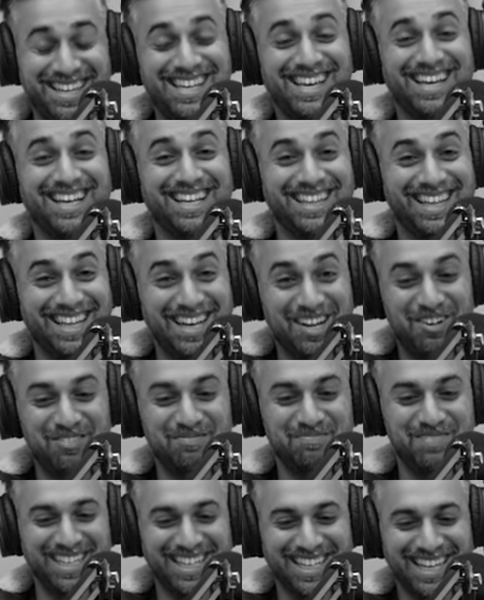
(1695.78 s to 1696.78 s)
Yeah, they
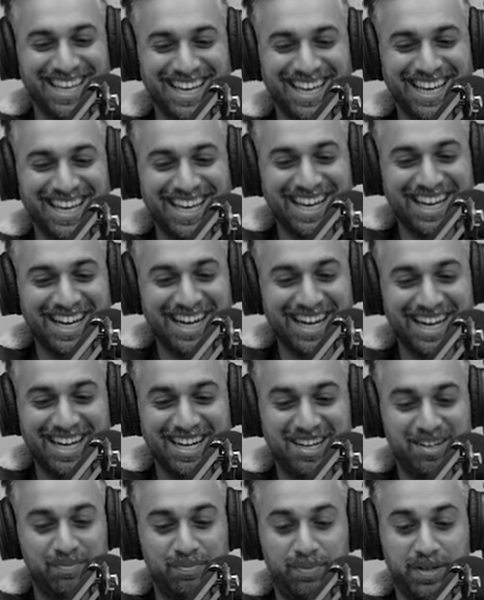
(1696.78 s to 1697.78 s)
know me.
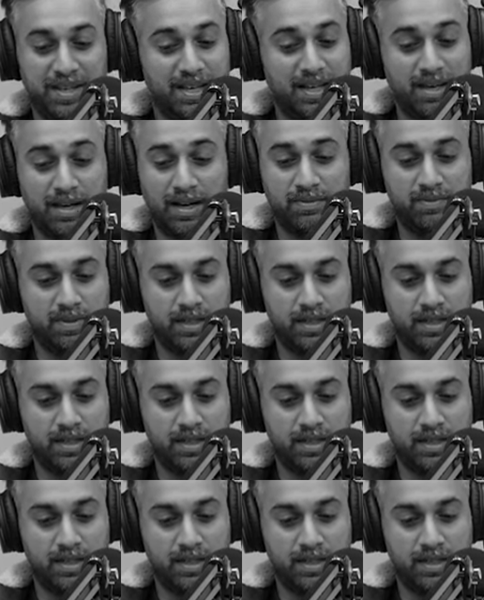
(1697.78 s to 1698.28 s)
But yeah,